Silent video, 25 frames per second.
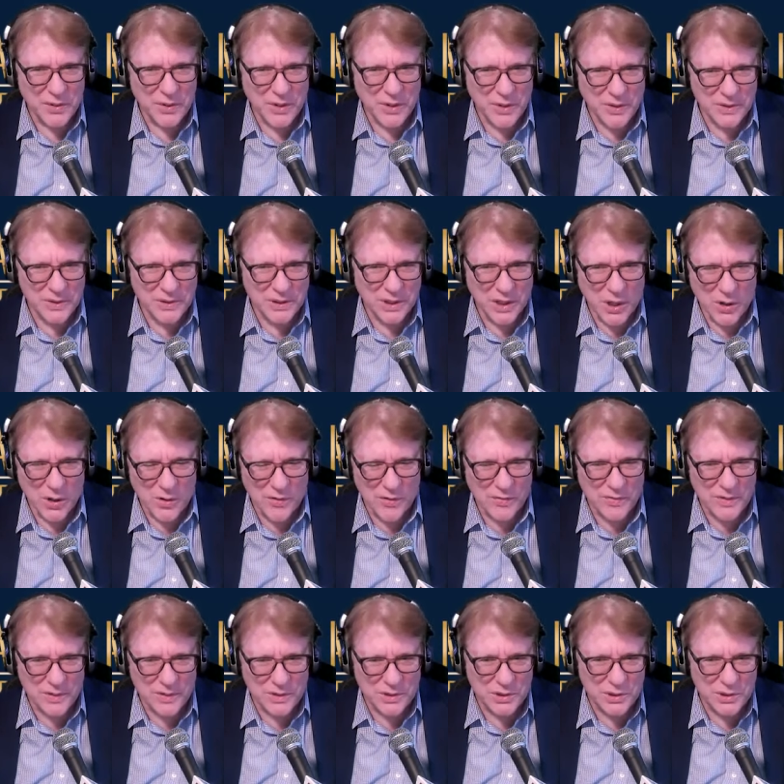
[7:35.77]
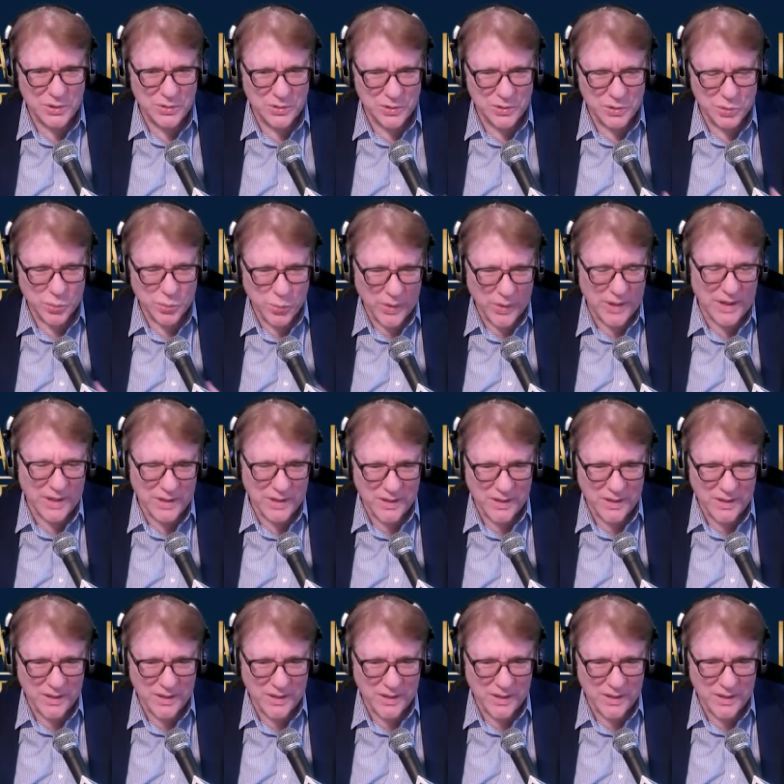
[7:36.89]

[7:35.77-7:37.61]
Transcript: years ago. If the Jews win,